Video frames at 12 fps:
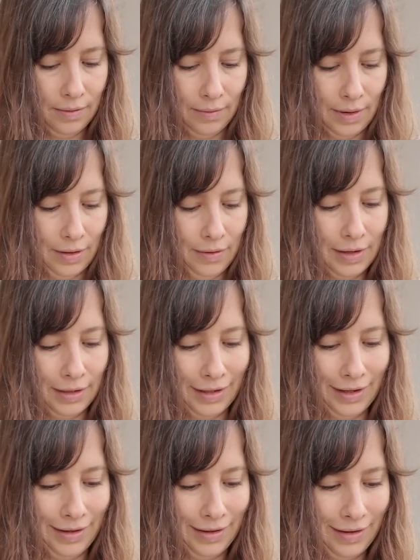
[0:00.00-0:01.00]
Where is
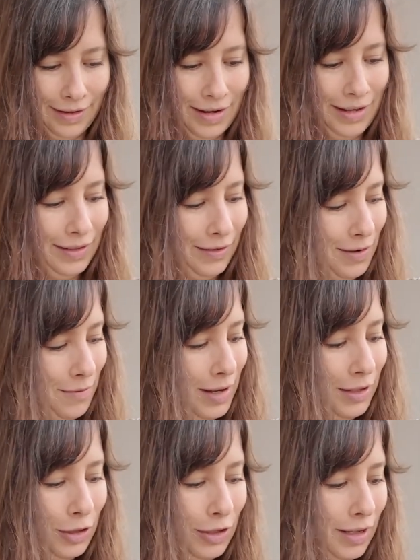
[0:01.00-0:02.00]
it? It
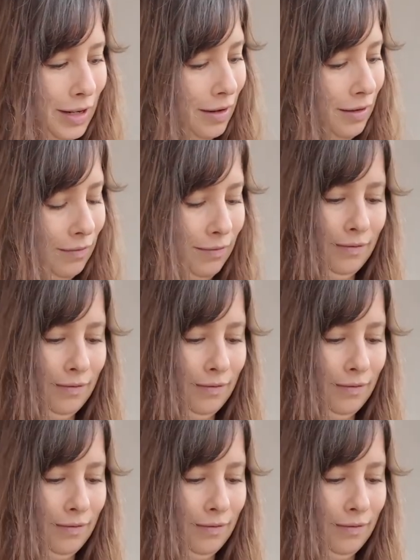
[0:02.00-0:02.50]
was just here.